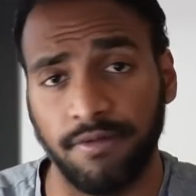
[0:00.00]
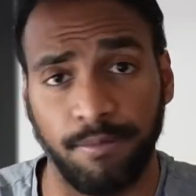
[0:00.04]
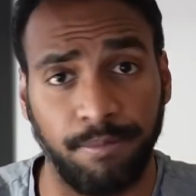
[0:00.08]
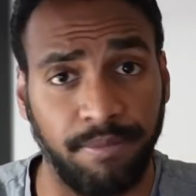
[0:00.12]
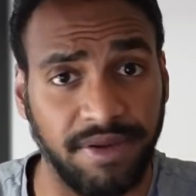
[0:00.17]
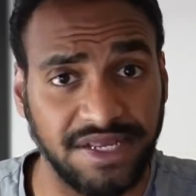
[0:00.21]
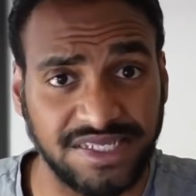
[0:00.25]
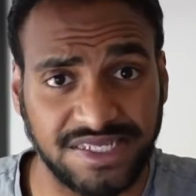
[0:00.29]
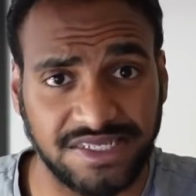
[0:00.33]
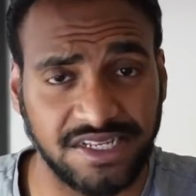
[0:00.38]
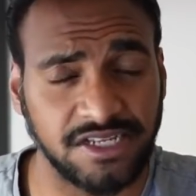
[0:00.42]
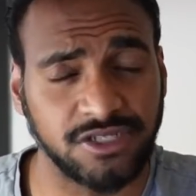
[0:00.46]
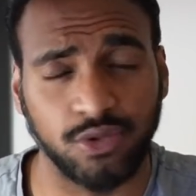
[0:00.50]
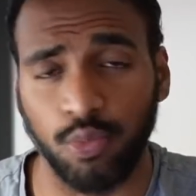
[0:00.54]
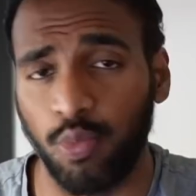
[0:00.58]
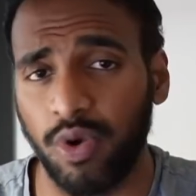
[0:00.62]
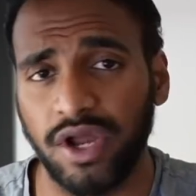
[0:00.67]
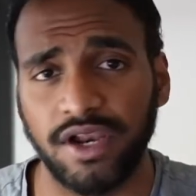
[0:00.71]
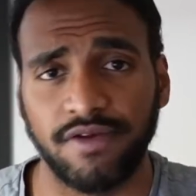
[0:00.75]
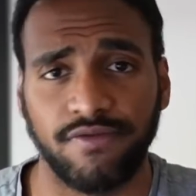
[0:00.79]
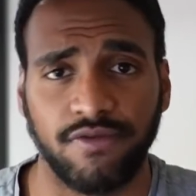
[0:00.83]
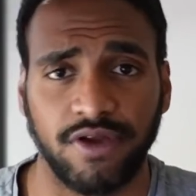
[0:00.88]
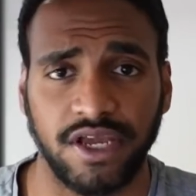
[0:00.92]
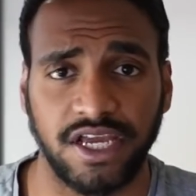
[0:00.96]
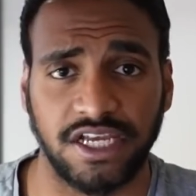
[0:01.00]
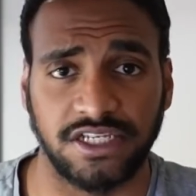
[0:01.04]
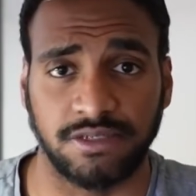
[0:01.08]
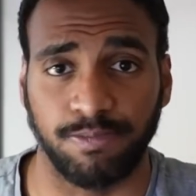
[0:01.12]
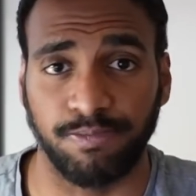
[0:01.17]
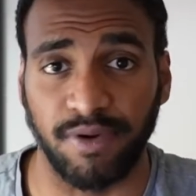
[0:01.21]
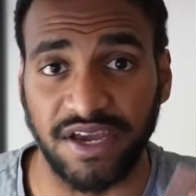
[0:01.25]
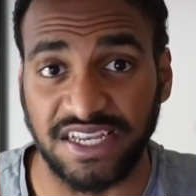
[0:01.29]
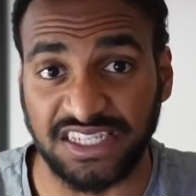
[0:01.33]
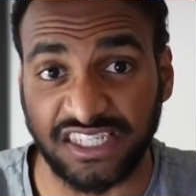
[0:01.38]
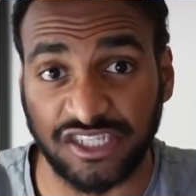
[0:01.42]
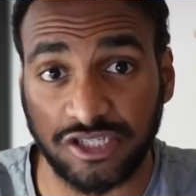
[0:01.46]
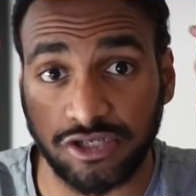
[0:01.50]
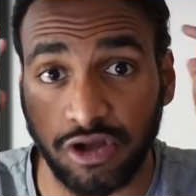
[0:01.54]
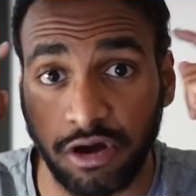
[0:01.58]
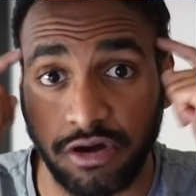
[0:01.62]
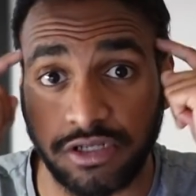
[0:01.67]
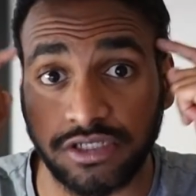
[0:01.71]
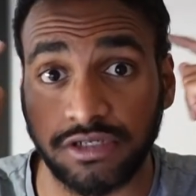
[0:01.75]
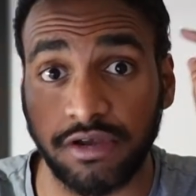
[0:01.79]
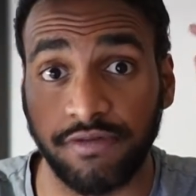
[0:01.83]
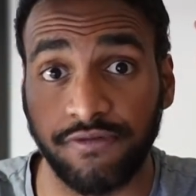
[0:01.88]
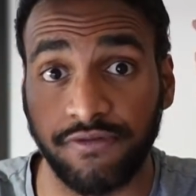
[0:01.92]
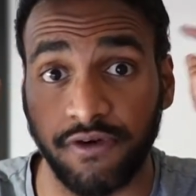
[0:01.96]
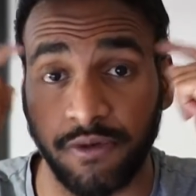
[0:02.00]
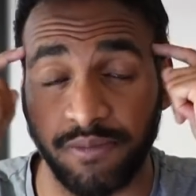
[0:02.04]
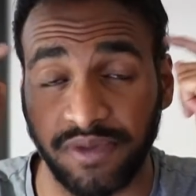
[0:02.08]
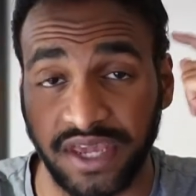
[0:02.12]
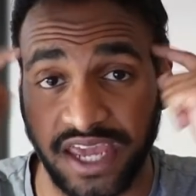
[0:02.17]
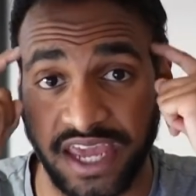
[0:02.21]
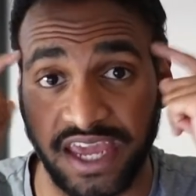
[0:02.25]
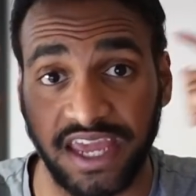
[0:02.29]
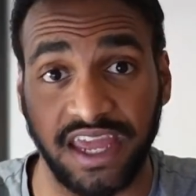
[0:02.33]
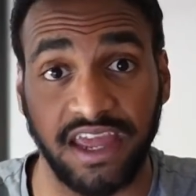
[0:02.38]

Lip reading: business, whatever it is, but it starts from here.